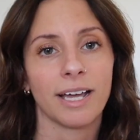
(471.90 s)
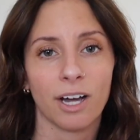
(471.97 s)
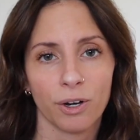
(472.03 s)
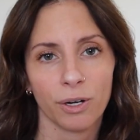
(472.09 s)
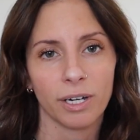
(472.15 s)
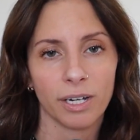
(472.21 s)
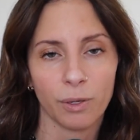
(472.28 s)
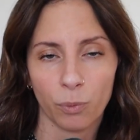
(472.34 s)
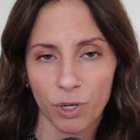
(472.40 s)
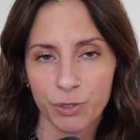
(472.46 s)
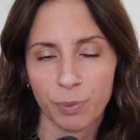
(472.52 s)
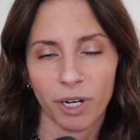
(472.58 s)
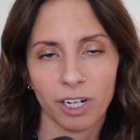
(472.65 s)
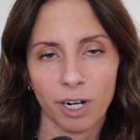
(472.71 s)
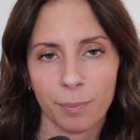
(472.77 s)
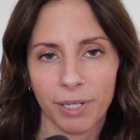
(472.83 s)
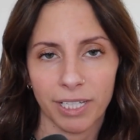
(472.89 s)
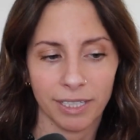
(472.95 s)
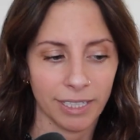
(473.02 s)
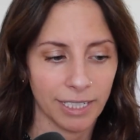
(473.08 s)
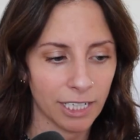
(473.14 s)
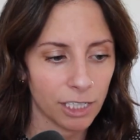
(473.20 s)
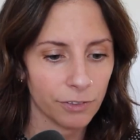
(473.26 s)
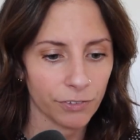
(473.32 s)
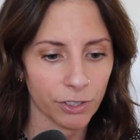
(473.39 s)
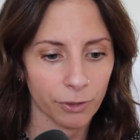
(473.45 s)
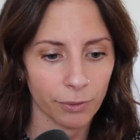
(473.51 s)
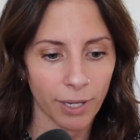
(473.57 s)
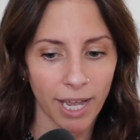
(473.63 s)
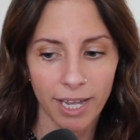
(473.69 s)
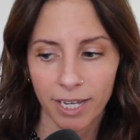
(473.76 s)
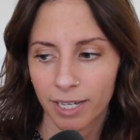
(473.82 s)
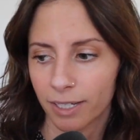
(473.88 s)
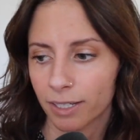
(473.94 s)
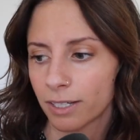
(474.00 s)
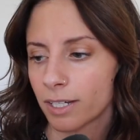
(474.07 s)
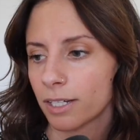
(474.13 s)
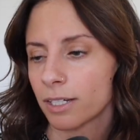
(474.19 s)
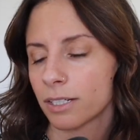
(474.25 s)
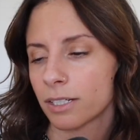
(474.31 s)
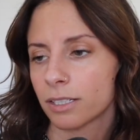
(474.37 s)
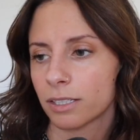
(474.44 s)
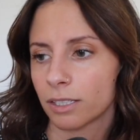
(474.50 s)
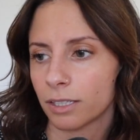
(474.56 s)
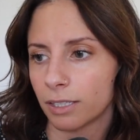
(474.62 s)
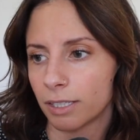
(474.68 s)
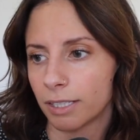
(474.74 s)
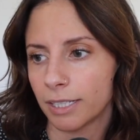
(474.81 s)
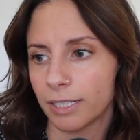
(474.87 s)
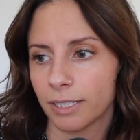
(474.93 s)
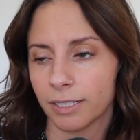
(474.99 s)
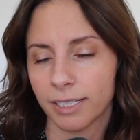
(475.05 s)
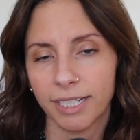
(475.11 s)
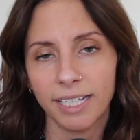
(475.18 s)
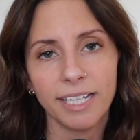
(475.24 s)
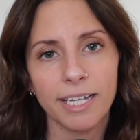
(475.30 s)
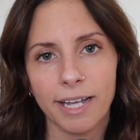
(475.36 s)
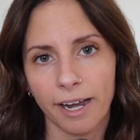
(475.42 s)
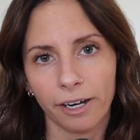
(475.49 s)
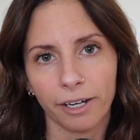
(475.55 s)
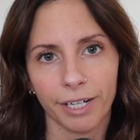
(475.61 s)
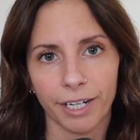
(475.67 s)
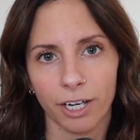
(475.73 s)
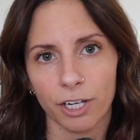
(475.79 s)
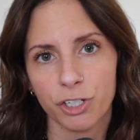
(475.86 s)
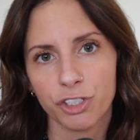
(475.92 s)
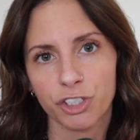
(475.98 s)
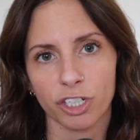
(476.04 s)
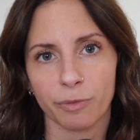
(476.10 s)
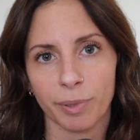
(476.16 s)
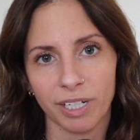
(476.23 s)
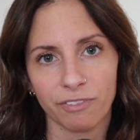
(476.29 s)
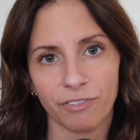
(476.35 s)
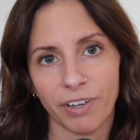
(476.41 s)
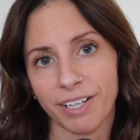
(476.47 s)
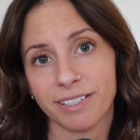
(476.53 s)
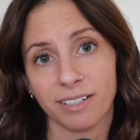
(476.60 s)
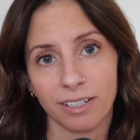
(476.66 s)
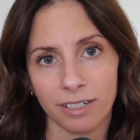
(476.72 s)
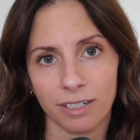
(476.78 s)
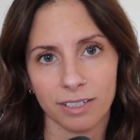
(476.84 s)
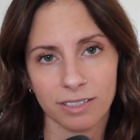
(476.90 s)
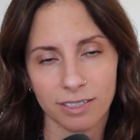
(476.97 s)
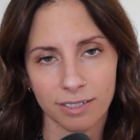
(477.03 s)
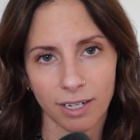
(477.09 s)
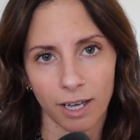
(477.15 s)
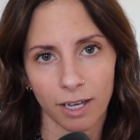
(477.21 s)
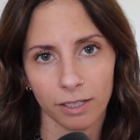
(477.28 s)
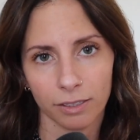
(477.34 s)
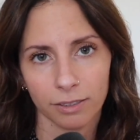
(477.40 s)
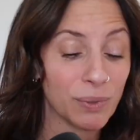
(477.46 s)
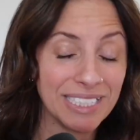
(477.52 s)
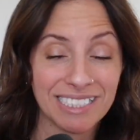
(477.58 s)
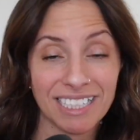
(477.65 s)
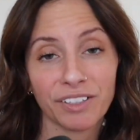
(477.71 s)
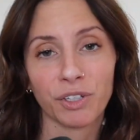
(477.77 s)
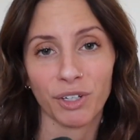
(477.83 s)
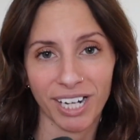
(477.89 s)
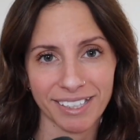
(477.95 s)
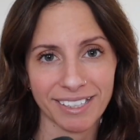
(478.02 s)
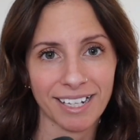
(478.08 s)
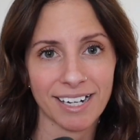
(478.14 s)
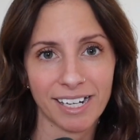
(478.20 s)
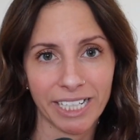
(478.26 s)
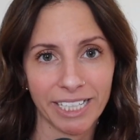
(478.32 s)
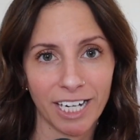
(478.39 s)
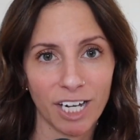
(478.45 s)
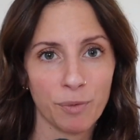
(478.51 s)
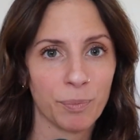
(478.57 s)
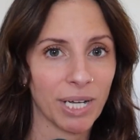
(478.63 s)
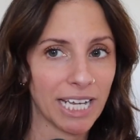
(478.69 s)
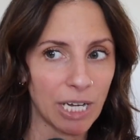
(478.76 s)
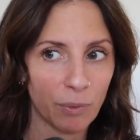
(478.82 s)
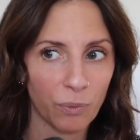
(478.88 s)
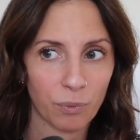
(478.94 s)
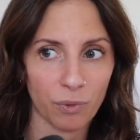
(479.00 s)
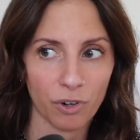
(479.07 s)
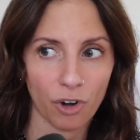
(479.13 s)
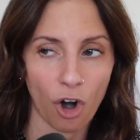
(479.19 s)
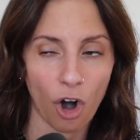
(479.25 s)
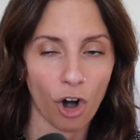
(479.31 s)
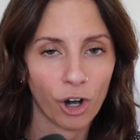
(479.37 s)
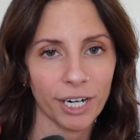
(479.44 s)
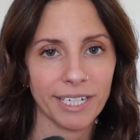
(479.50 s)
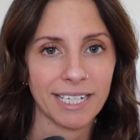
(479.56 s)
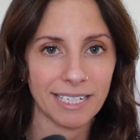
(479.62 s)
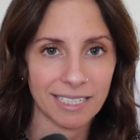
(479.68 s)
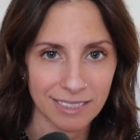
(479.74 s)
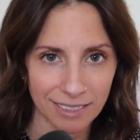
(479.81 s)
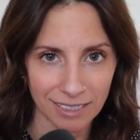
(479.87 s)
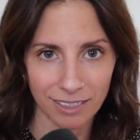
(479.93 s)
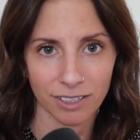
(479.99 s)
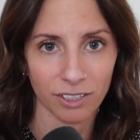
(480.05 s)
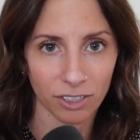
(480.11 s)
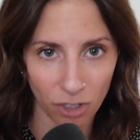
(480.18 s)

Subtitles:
Now, it was brought up in the interview, hey, the key area should have been invested in instead. We did look at that area, but it already exceeded the